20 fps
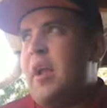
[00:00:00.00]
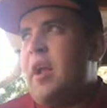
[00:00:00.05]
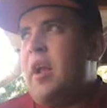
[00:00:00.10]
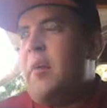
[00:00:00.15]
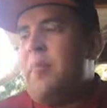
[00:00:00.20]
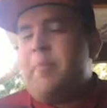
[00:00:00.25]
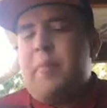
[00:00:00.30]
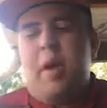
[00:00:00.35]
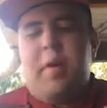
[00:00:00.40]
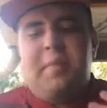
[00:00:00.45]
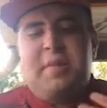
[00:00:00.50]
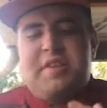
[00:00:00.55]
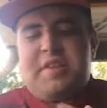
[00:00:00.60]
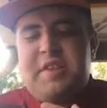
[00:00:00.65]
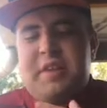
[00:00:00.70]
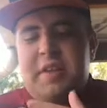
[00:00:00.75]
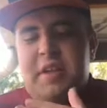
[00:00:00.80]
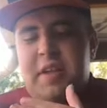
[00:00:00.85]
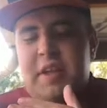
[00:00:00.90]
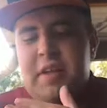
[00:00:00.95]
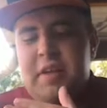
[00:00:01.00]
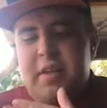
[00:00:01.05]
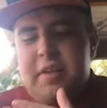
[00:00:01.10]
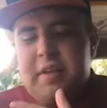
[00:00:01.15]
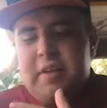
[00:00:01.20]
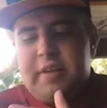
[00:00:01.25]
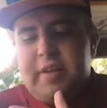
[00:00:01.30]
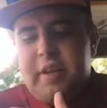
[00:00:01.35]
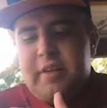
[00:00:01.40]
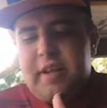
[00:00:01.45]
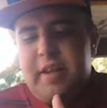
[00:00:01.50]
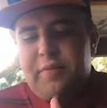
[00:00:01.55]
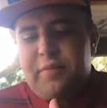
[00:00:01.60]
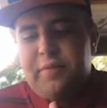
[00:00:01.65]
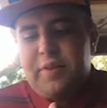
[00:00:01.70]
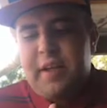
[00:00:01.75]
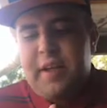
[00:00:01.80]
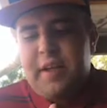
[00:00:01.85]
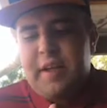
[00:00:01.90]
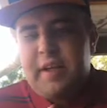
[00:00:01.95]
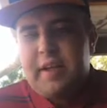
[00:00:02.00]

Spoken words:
Melbourne City can definitely